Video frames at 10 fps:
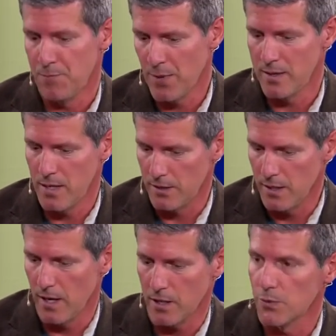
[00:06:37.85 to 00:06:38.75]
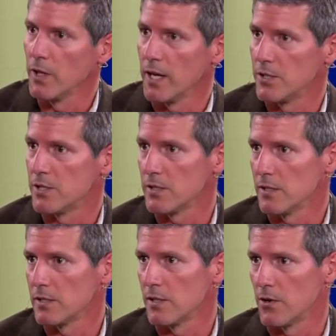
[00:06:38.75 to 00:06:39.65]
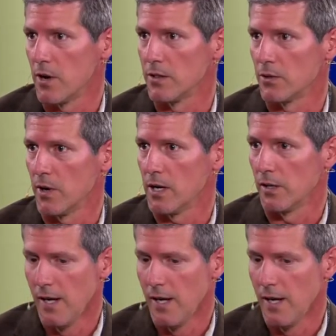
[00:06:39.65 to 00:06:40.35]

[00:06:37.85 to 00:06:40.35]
and then the actual agencies that are on the ground.